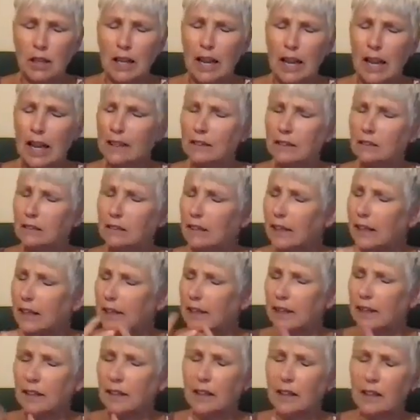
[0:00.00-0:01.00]
and
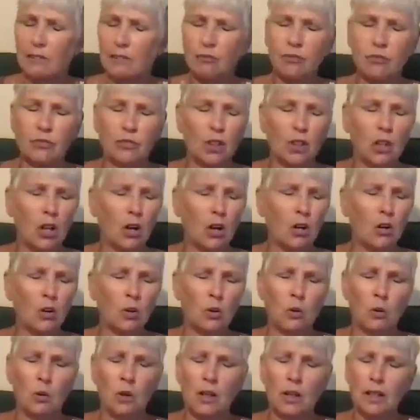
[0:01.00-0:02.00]
letting them
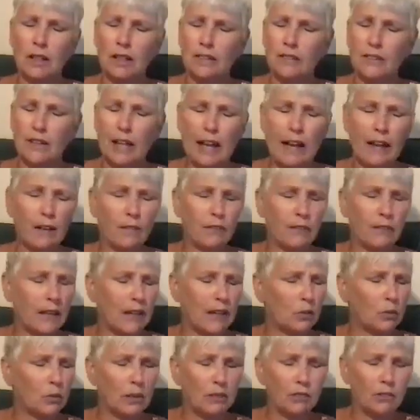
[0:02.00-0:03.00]
flow down that
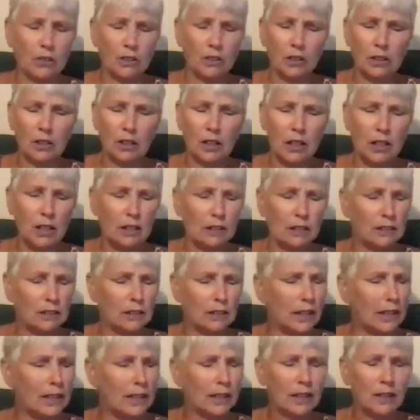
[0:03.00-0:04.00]
river,
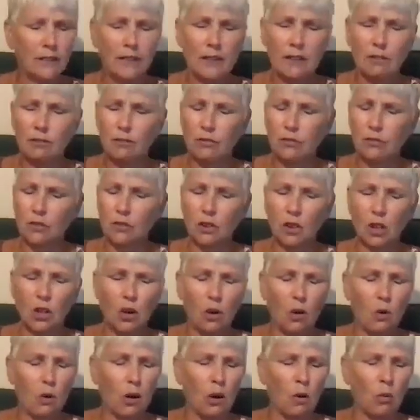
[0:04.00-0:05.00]
letting them
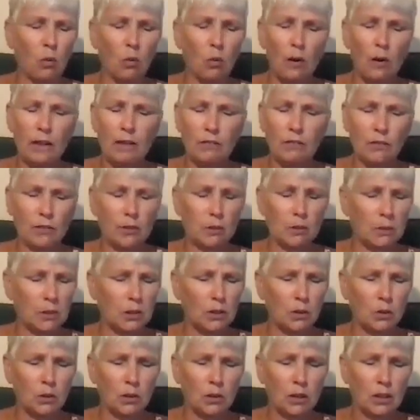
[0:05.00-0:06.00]
flow away from you
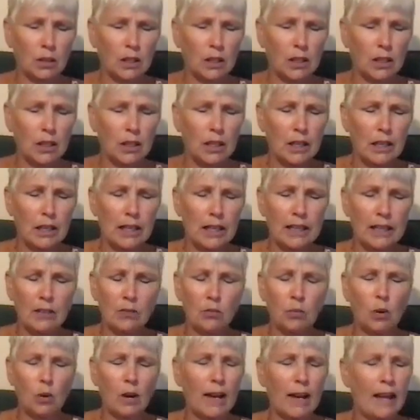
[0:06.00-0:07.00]
in
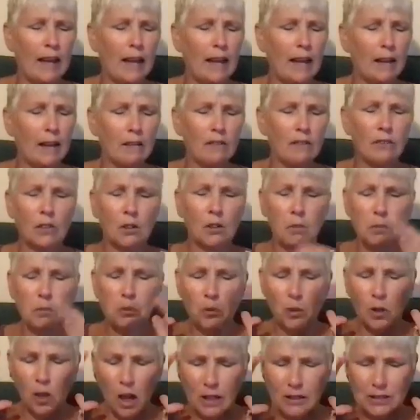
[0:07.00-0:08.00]
whatever
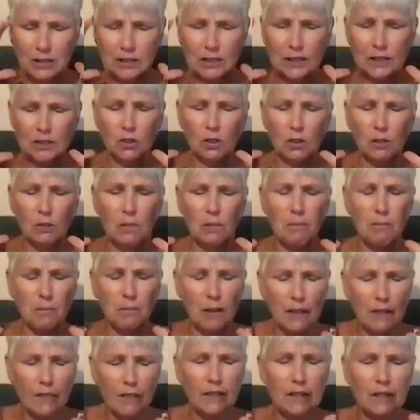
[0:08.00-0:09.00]
process or
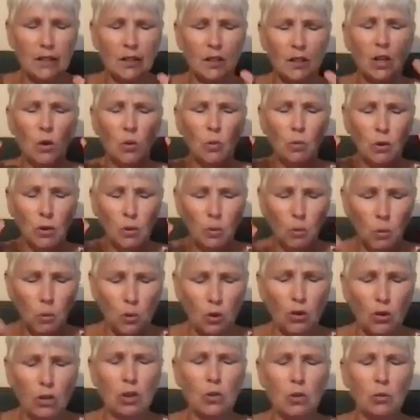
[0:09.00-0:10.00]
method will
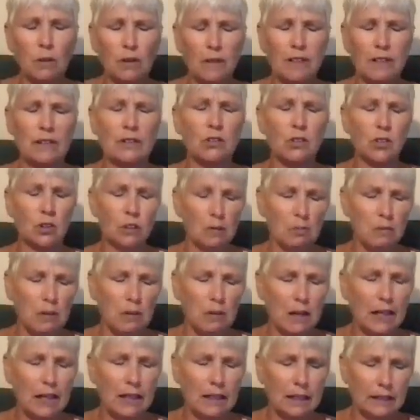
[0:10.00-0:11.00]
work within your
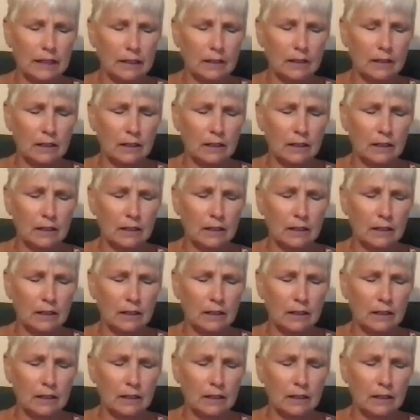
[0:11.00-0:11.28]
mind.